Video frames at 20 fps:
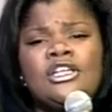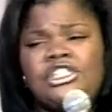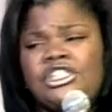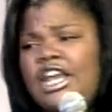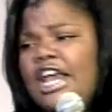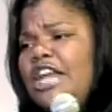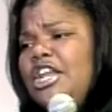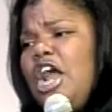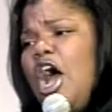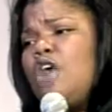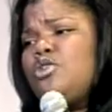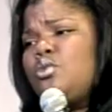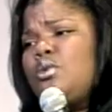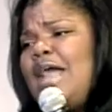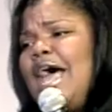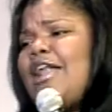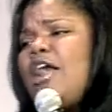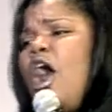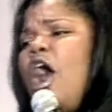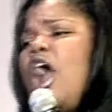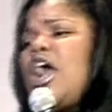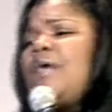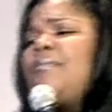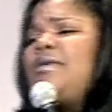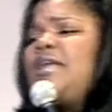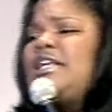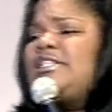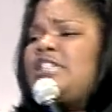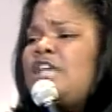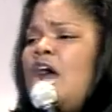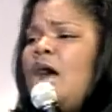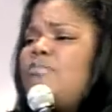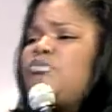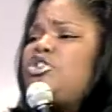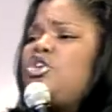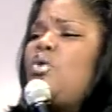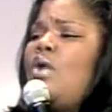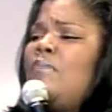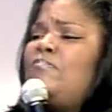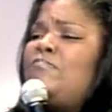She knows when that argument has
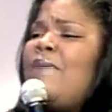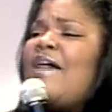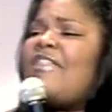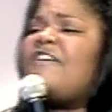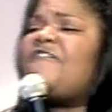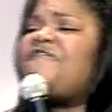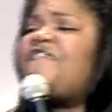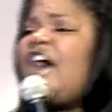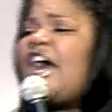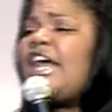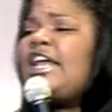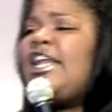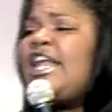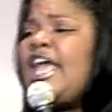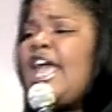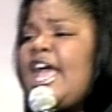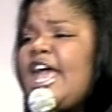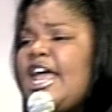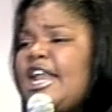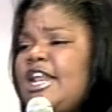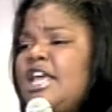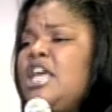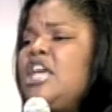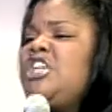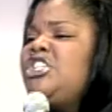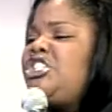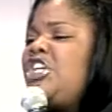come to a motherfucking end,